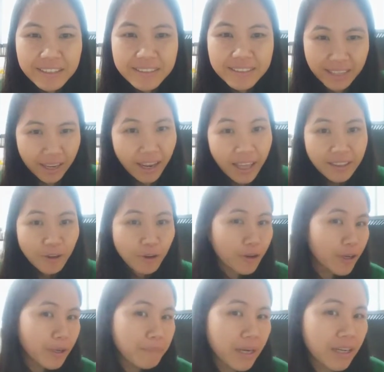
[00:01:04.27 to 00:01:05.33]
salad
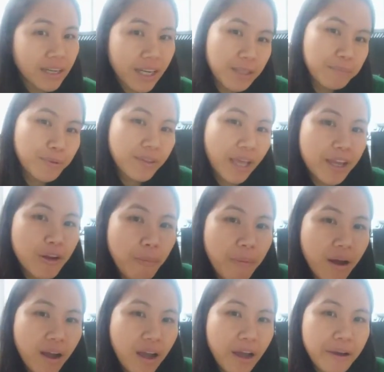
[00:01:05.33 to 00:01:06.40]
or magka-cut po tayo ng
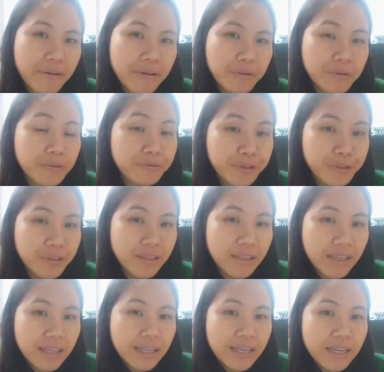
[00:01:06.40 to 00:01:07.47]
mga cooked food,
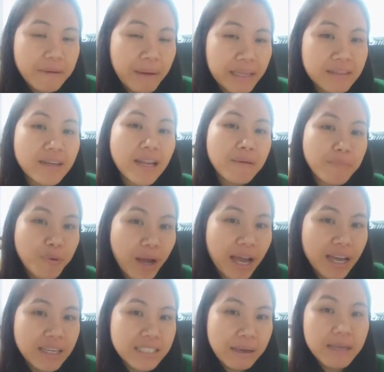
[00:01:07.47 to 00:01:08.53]
reminder lang po,
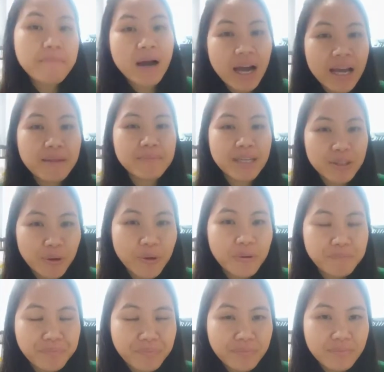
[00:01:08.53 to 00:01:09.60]
ha? Sa ibang alam na
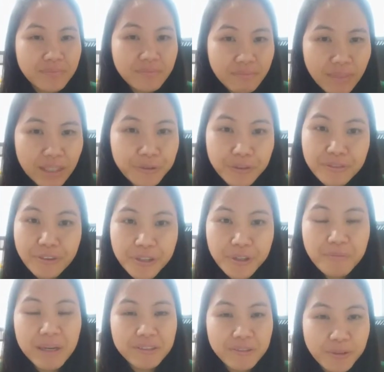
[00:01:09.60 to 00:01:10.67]
to, good for
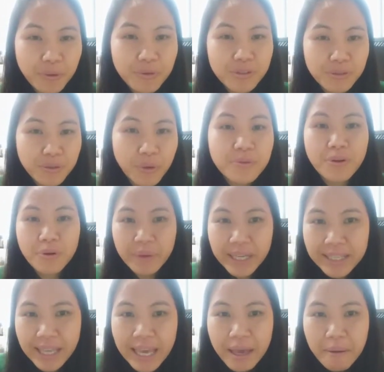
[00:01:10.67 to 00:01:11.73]
you. But to those who don't know
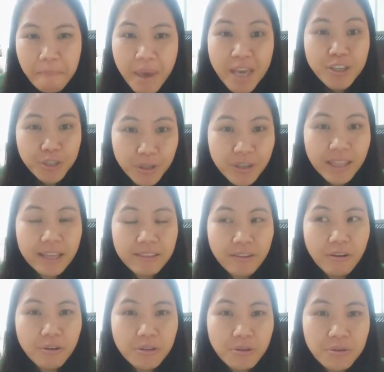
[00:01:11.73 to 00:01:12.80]
it, make sure that
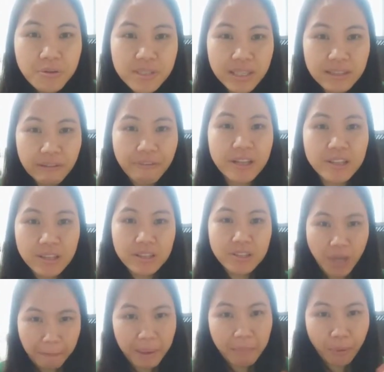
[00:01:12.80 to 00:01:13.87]
you use a different
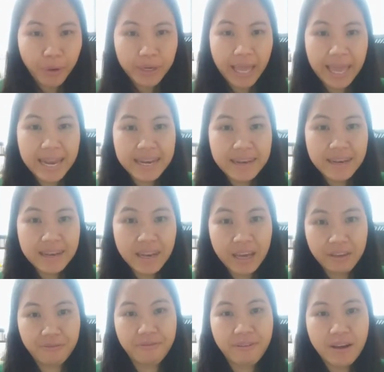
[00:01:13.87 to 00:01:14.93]
chopping board and
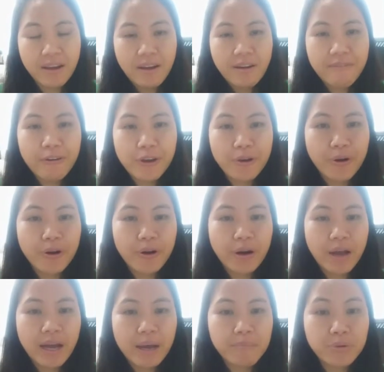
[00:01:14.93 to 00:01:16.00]
knife for your
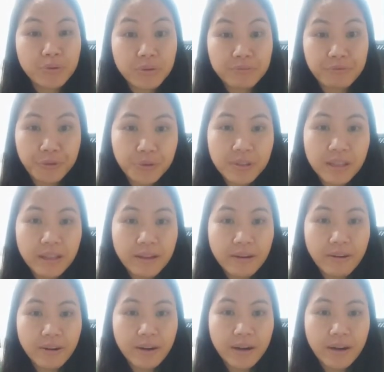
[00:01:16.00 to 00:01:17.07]
cooked food
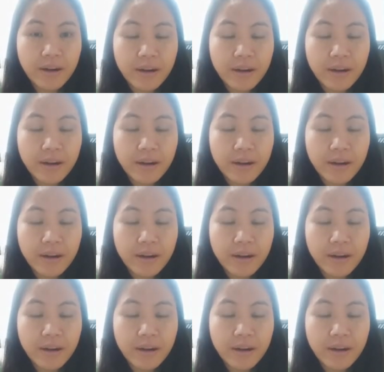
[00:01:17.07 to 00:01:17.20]
or,